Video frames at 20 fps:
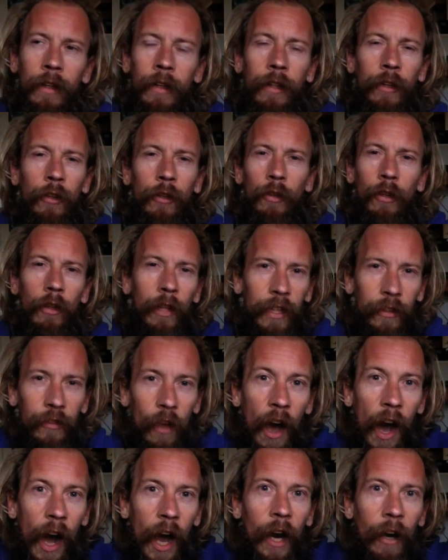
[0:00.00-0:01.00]
all this
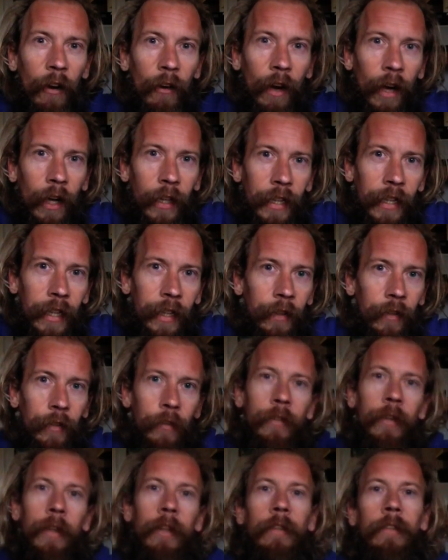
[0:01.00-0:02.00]
hierarchy in a
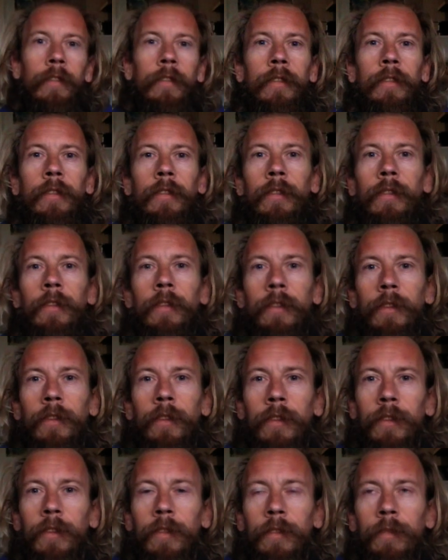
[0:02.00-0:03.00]
sense, you
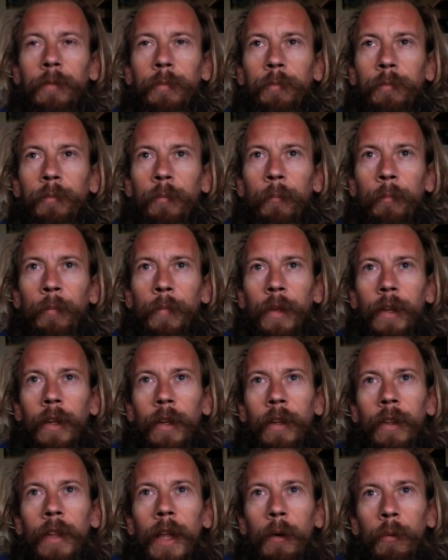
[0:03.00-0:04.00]
know.
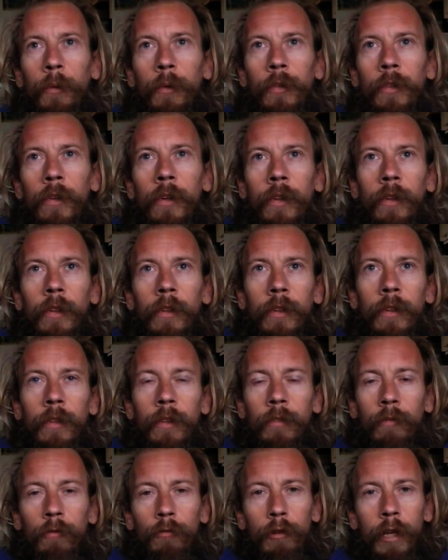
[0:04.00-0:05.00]
And that was a
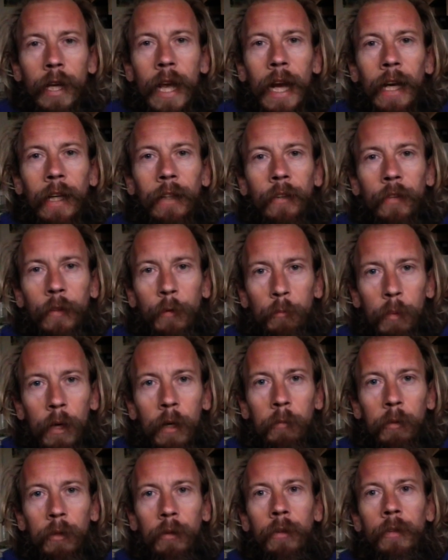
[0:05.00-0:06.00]
reality
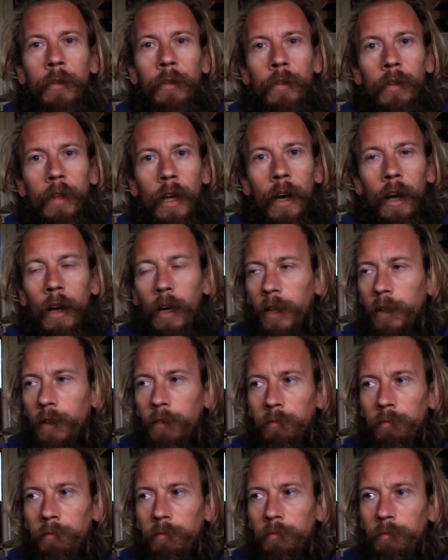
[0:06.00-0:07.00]
bubble that I
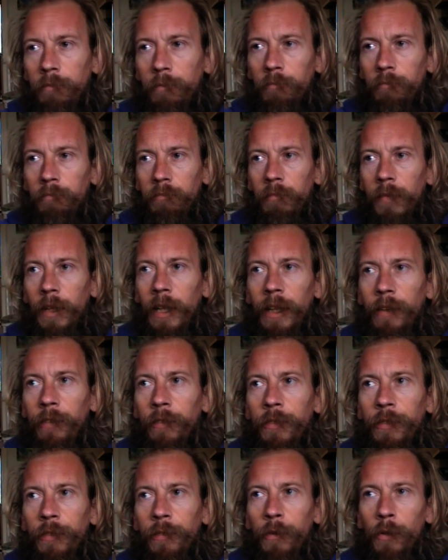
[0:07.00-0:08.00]

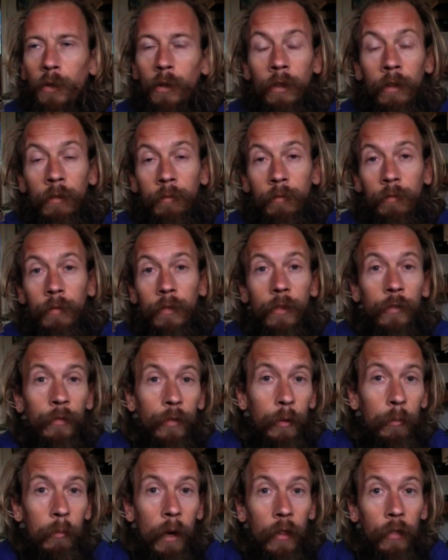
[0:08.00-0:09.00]
lived for a
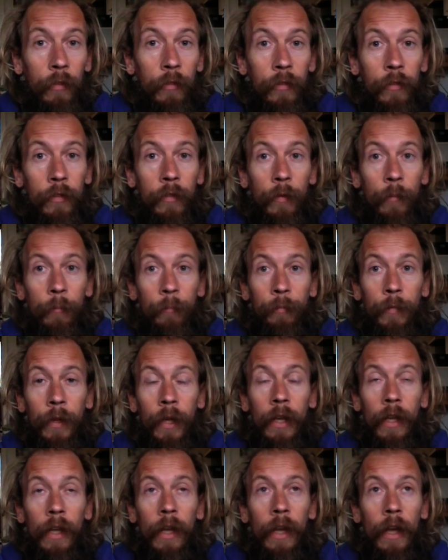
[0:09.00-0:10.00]
few months.
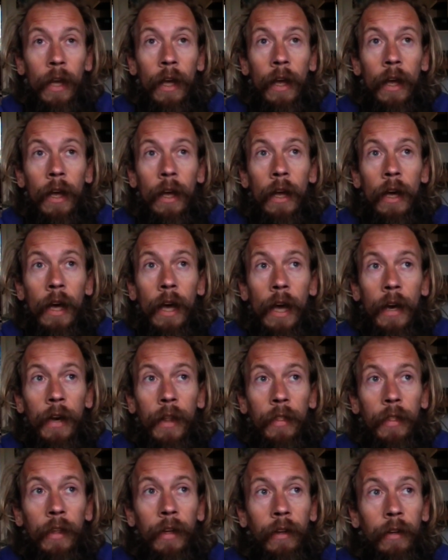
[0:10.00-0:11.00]
And I
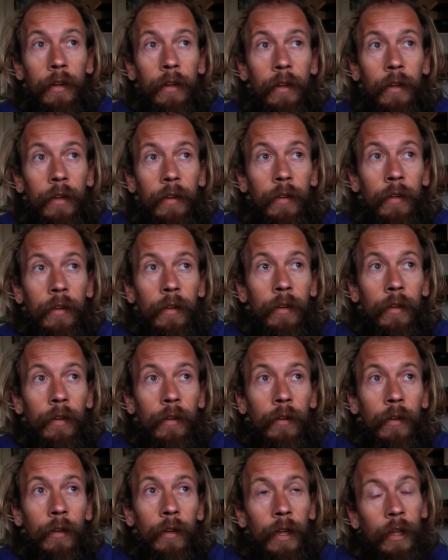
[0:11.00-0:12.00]
think
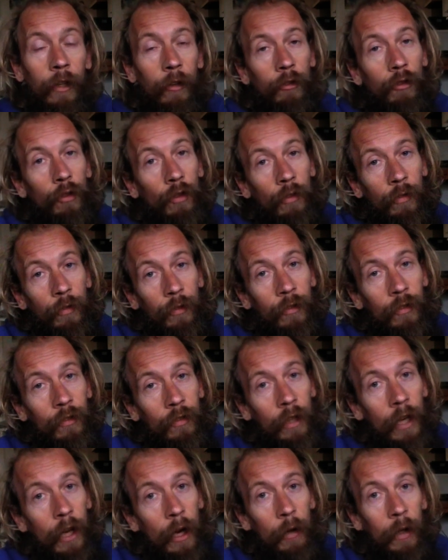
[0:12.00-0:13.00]
it sort of
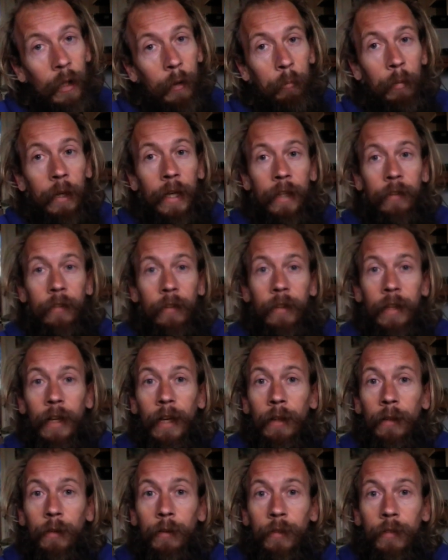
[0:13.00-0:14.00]
slowly petered
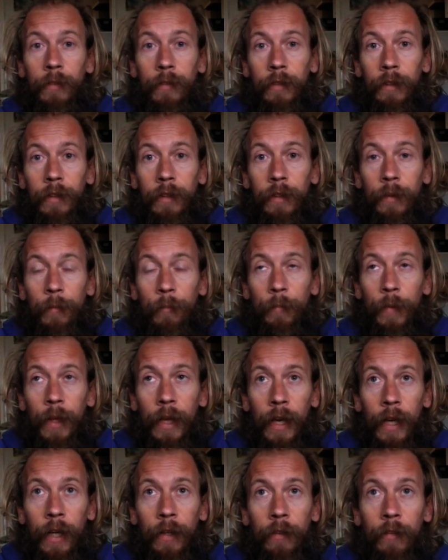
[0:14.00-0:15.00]
out.
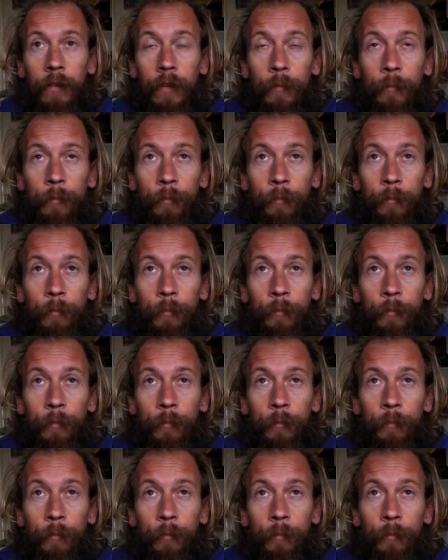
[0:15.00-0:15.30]
And